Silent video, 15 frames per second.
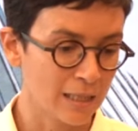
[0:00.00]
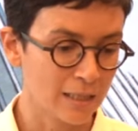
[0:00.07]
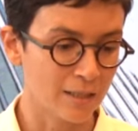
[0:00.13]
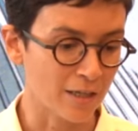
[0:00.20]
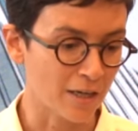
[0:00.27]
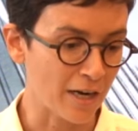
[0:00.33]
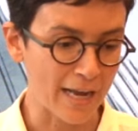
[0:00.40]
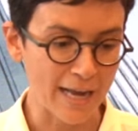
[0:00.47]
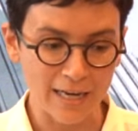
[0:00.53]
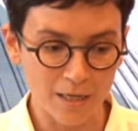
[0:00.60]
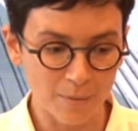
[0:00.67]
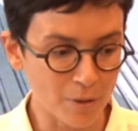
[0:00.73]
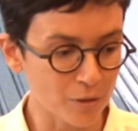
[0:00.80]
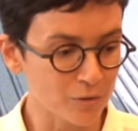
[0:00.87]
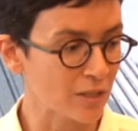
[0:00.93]
there are
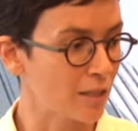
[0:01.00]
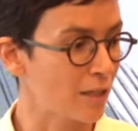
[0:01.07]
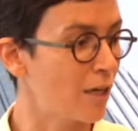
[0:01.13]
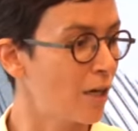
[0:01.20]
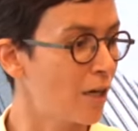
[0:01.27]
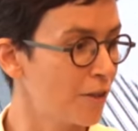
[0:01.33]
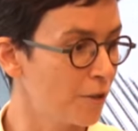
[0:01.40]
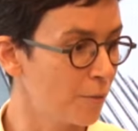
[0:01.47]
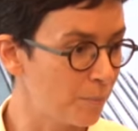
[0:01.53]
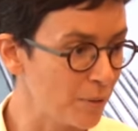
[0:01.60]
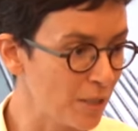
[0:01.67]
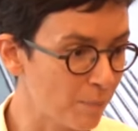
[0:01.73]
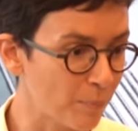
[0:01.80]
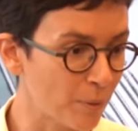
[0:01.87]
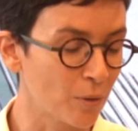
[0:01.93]
animals, there are other
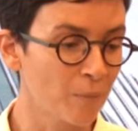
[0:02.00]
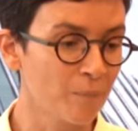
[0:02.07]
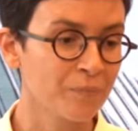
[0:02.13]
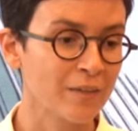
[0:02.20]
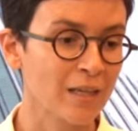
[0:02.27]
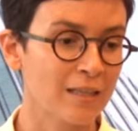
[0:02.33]
people.